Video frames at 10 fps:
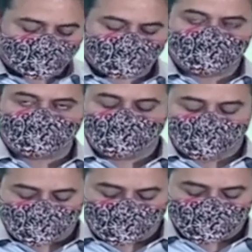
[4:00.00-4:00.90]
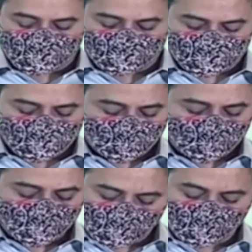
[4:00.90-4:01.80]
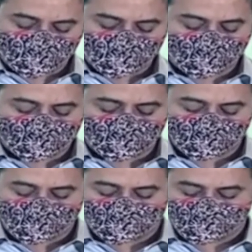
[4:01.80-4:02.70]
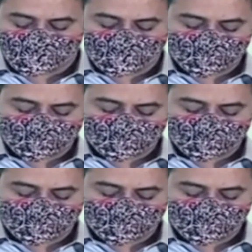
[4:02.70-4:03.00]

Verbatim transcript: by leading OEMs, including Lockheed Martin,